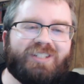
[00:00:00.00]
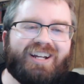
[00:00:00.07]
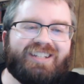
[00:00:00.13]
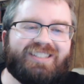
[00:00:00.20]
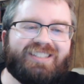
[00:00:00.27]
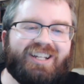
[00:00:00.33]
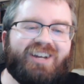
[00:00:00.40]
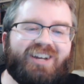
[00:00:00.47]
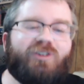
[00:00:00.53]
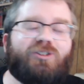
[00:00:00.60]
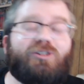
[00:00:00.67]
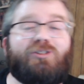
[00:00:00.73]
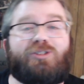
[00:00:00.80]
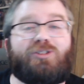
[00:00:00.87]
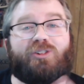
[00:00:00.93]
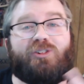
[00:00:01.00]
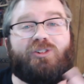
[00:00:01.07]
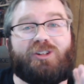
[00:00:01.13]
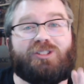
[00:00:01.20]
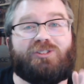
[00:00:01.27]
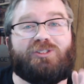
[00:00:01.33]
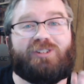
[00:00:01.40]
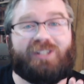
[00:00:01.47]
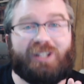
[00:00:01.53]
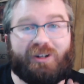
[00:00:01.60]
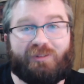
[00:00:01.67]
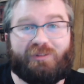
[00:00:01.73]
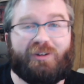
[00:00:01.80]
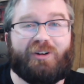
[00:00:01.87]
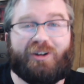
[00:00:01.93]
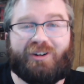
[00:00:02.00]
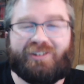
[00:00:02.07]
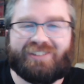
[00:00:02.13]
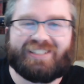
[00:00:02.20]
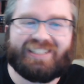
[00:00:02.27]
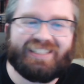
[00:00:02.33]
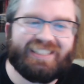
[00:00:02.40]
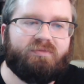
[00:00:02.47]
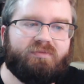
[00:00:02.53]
He does. Of course, those are crystal clear photos.